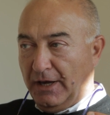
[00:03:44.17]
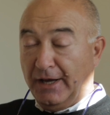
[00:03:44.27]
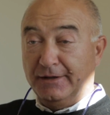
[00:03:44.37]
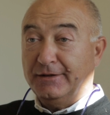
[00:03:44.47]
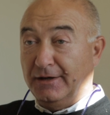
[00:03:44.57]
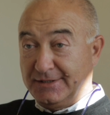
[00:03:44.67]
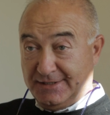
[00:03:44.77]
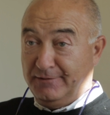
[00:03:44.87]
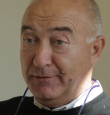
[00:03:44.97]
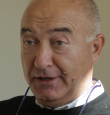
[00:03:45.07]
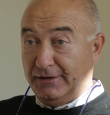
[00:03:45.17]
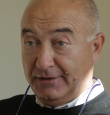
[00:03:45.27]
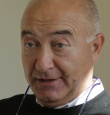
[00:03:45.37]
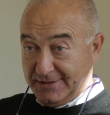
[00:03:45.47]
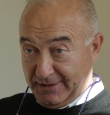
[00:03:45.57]

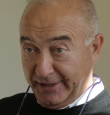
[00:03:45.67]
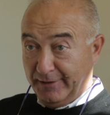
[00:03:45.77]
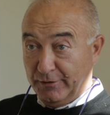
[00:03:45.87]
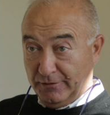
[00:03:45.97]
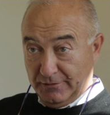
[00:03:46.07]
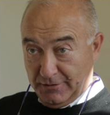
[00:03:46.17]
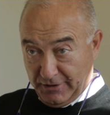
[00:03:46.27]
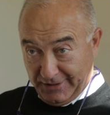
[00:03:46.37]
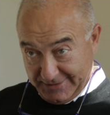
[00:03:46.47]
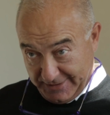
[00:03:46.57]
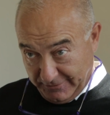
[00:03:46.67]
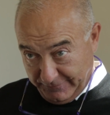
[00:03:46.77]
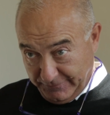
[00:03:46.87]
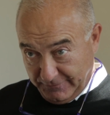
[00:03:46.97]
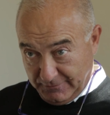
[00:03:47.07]
anti-Semite as a label on
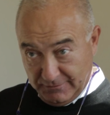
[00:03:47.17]
itself,